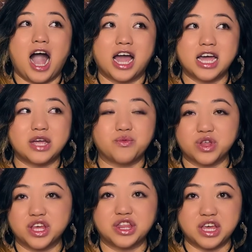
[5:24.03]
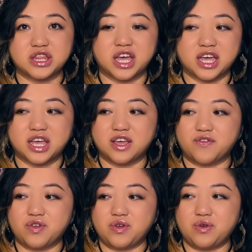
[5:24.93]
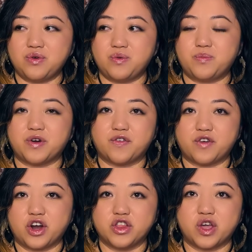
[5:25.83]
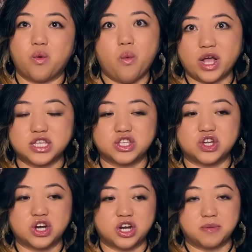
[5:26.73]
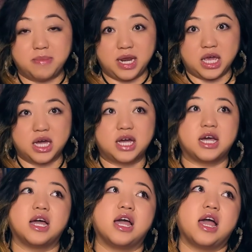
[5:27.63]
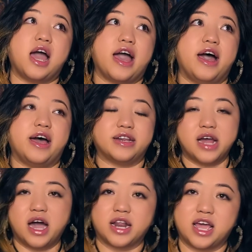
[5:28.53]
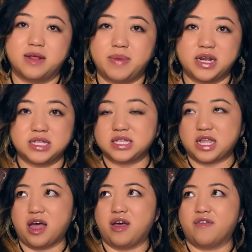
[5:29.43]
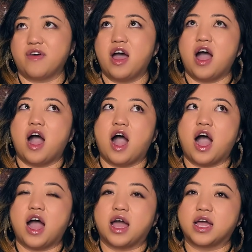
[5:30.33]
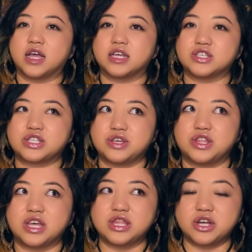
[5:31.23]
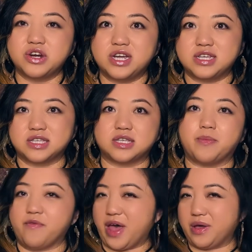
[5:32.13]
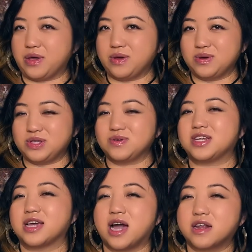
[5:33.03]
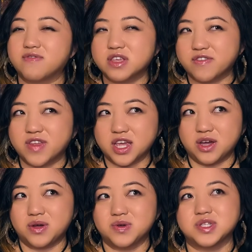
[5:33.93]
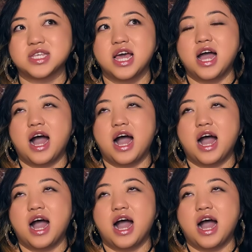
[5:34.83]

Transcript: I really think that if you prefer like Western media and non-animated stuff, I still think there is some value to take out of these videos,